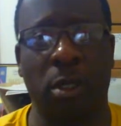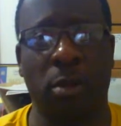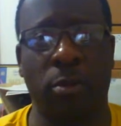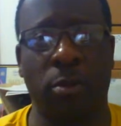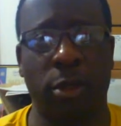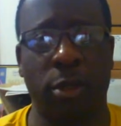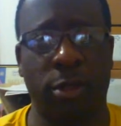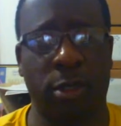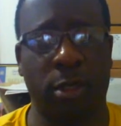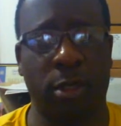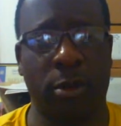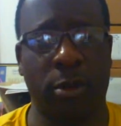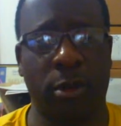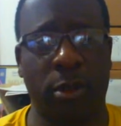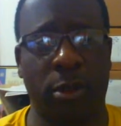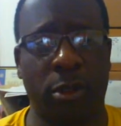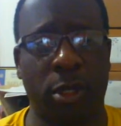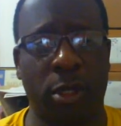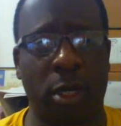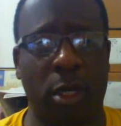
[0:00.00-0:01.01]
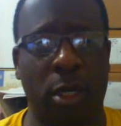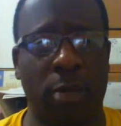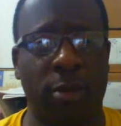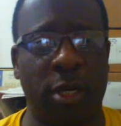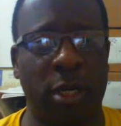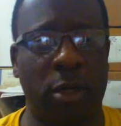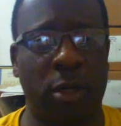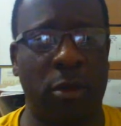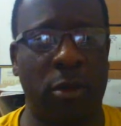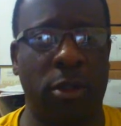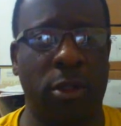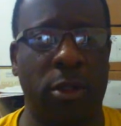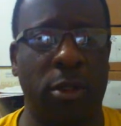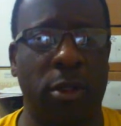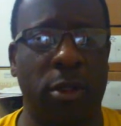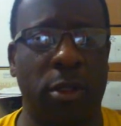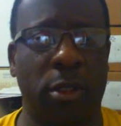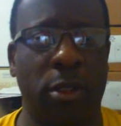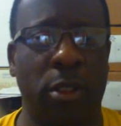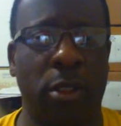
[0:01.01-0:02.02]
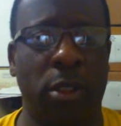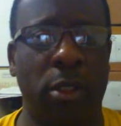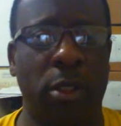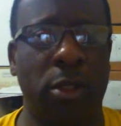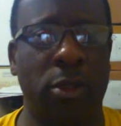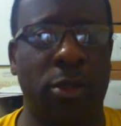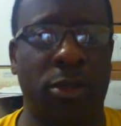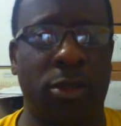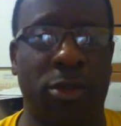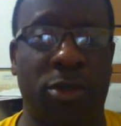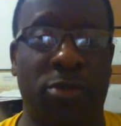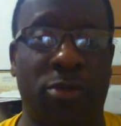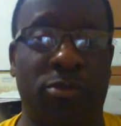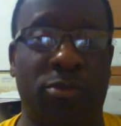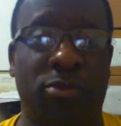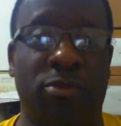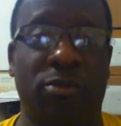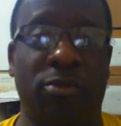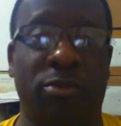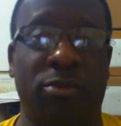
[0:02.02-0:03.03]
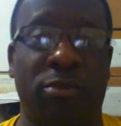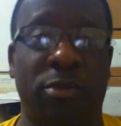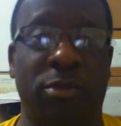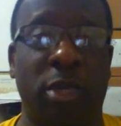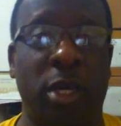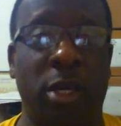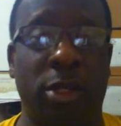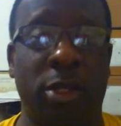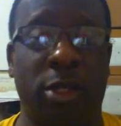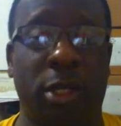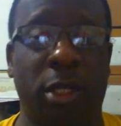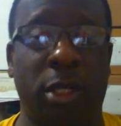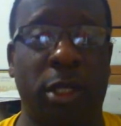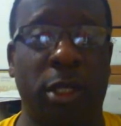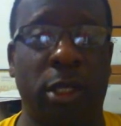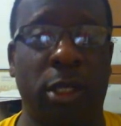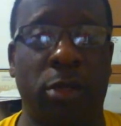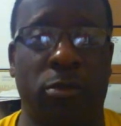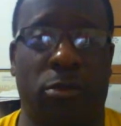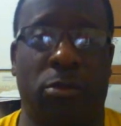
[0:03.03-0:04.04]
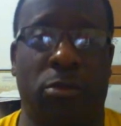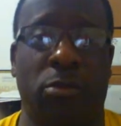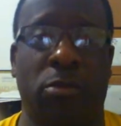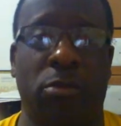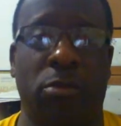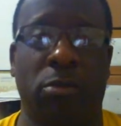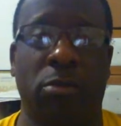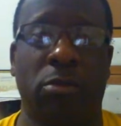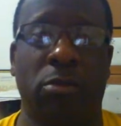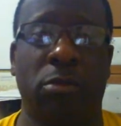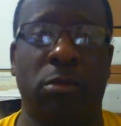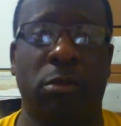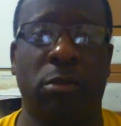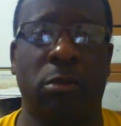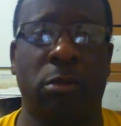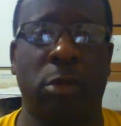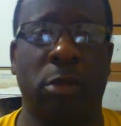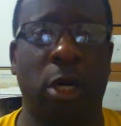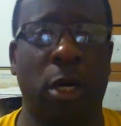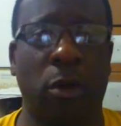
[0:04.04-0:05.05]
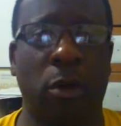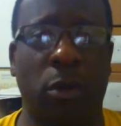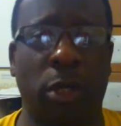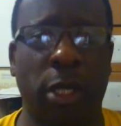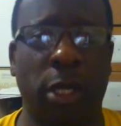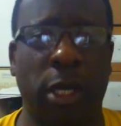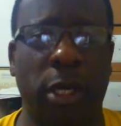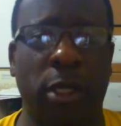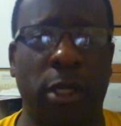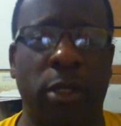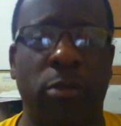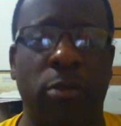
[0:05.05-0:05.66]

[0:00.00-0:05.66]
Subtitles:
business I'm going to talk about is basically AutoCAD.